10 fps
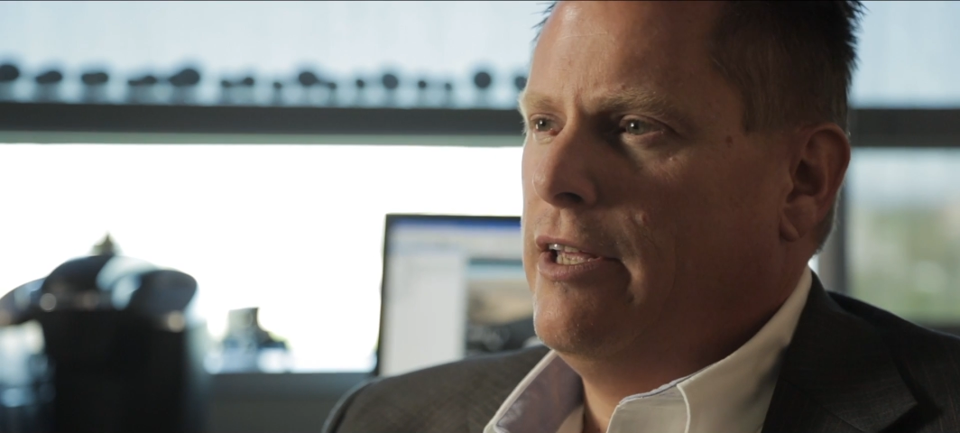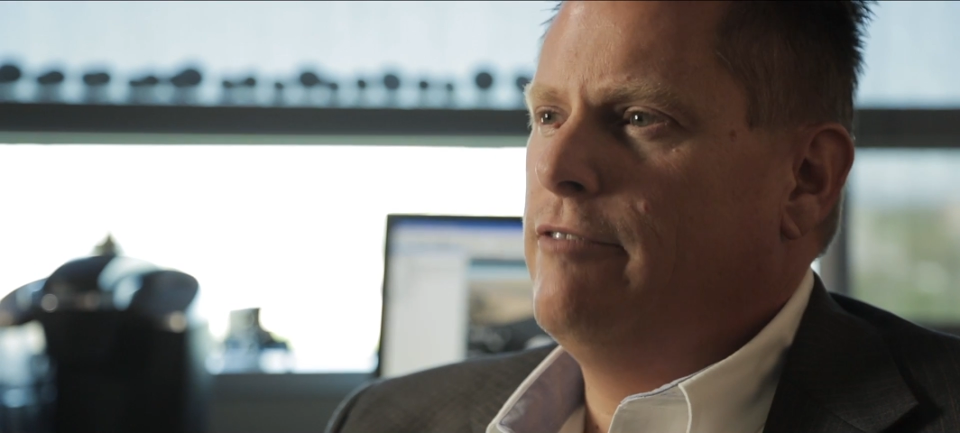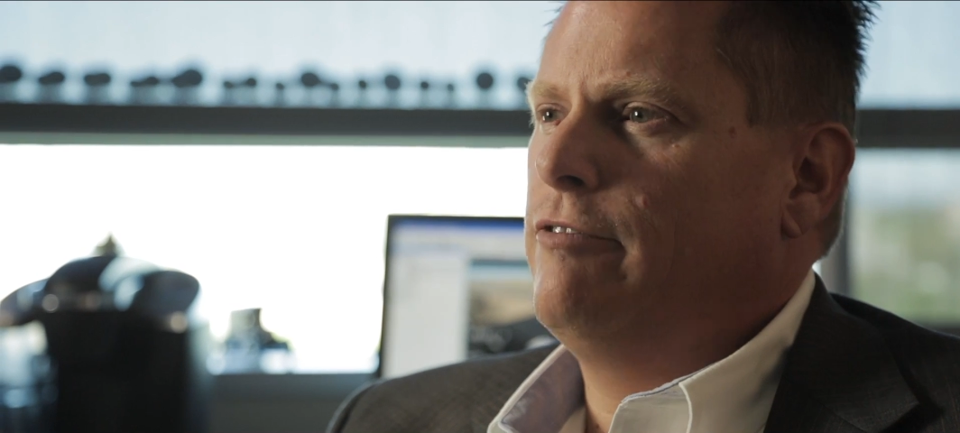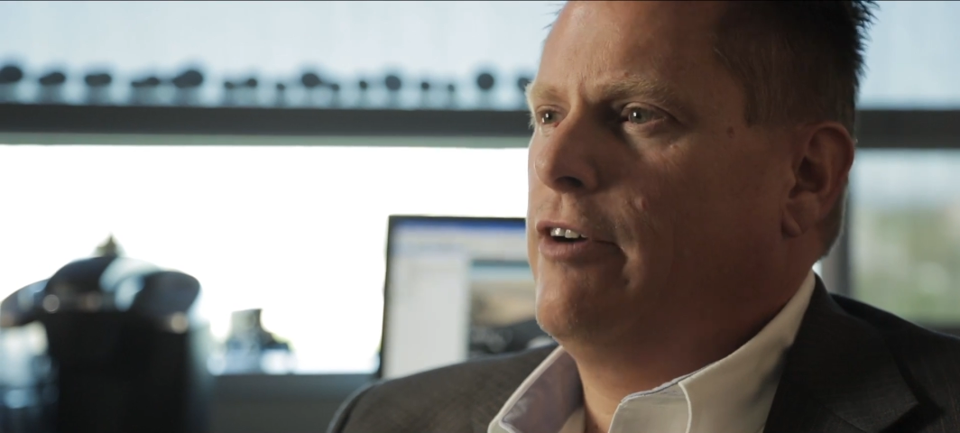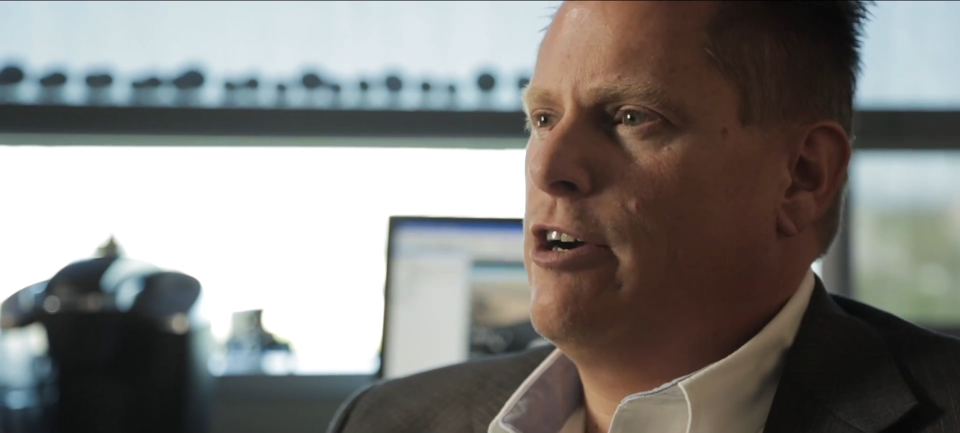
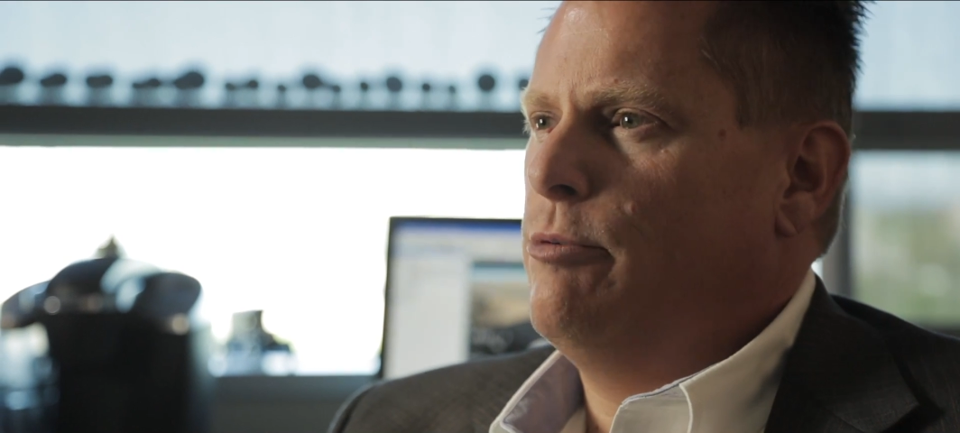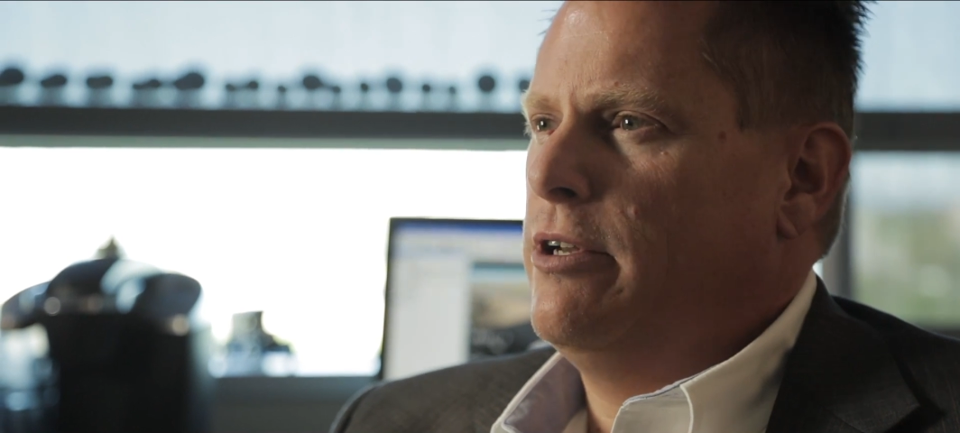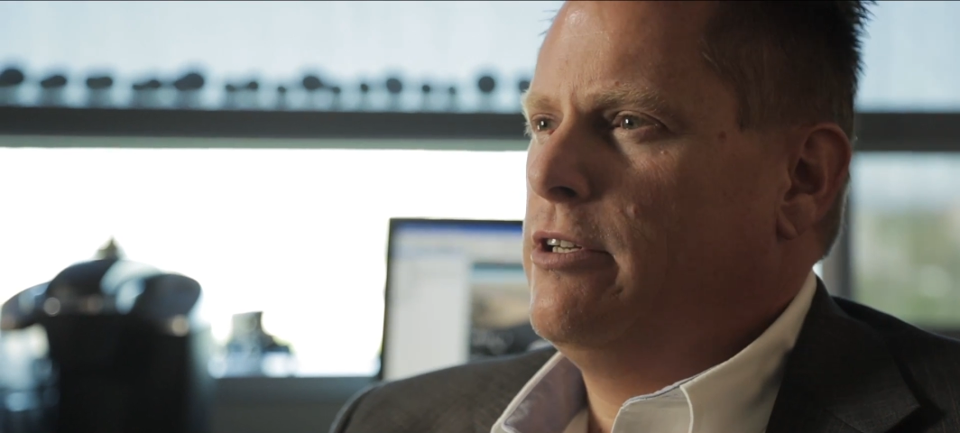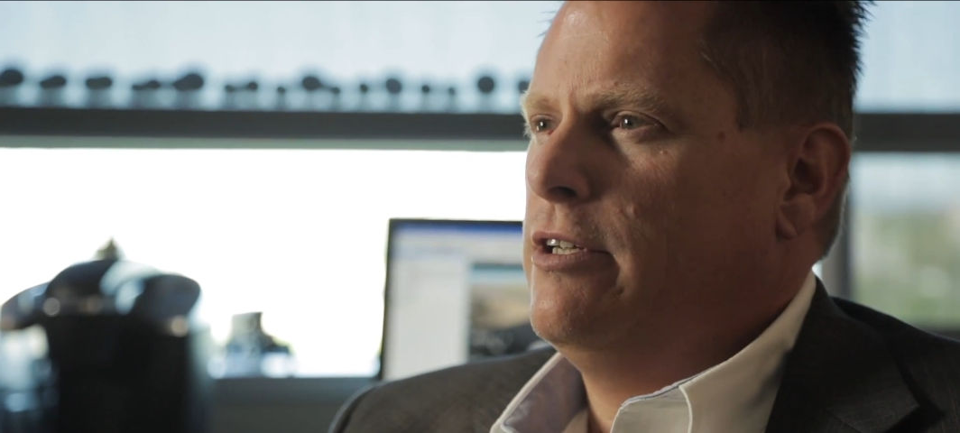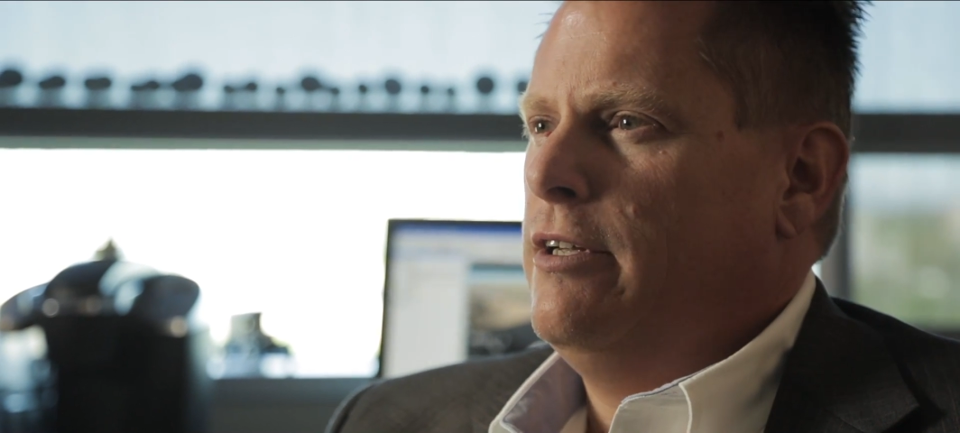
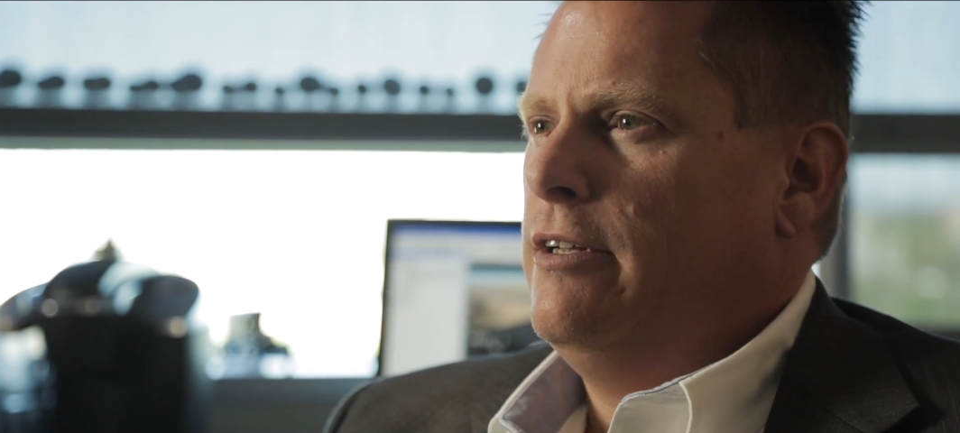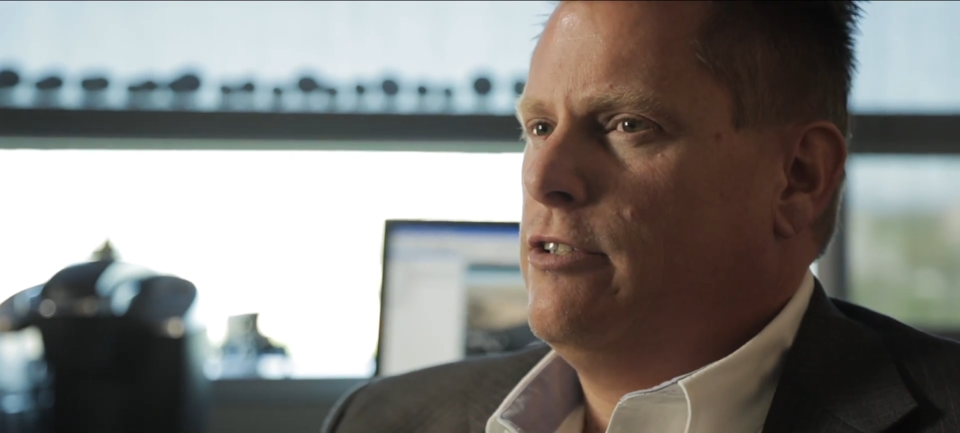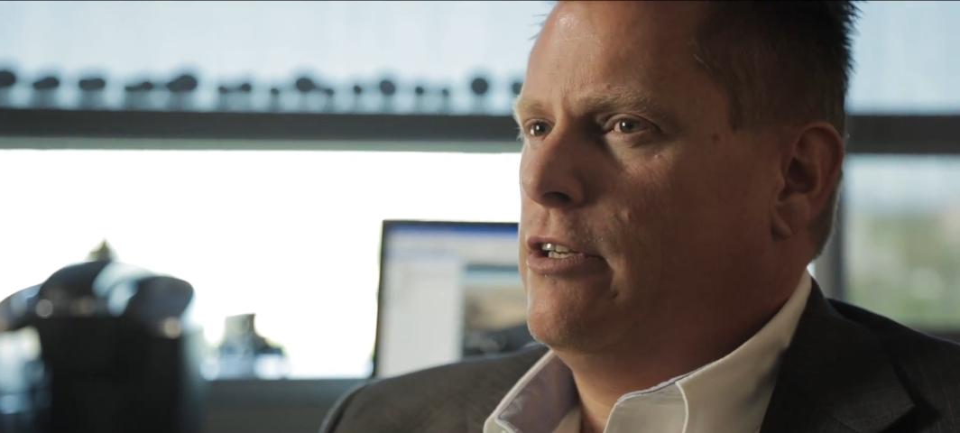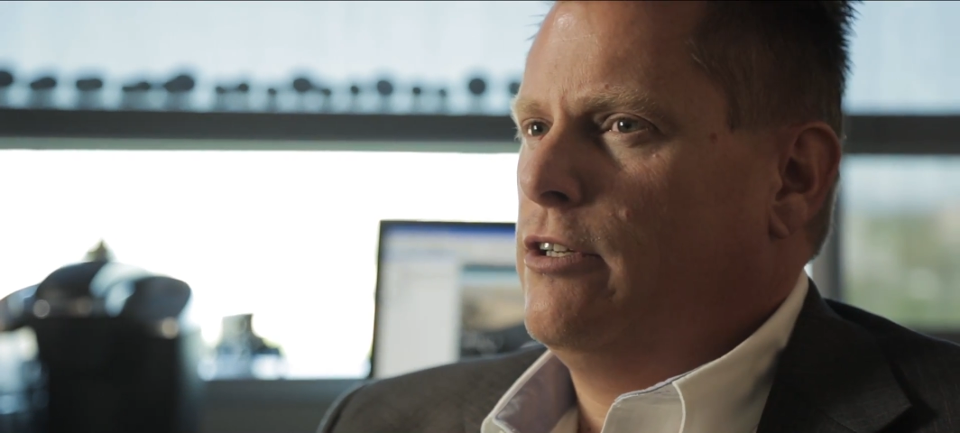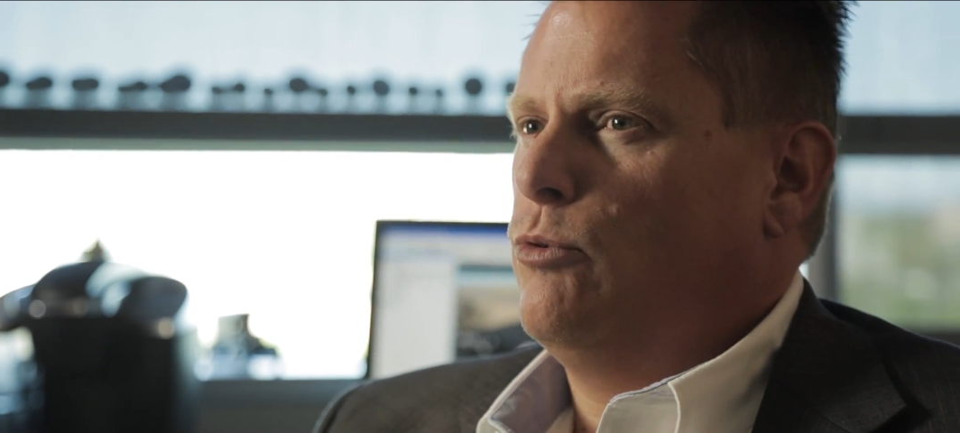environment
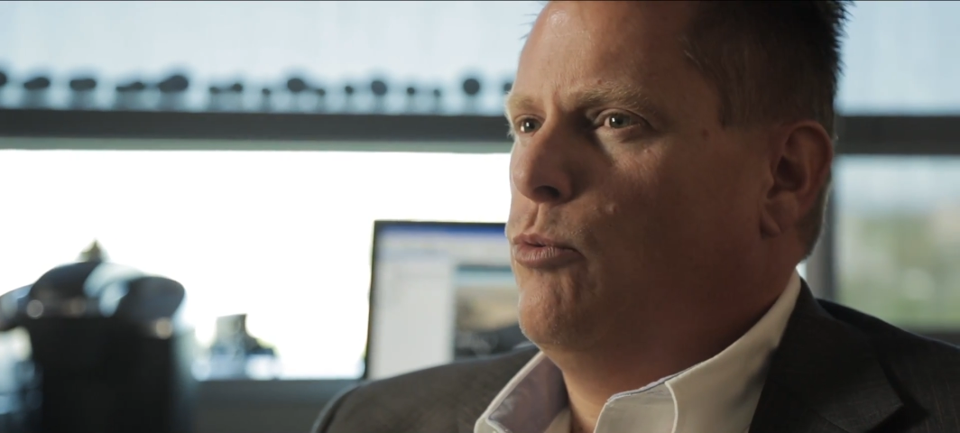to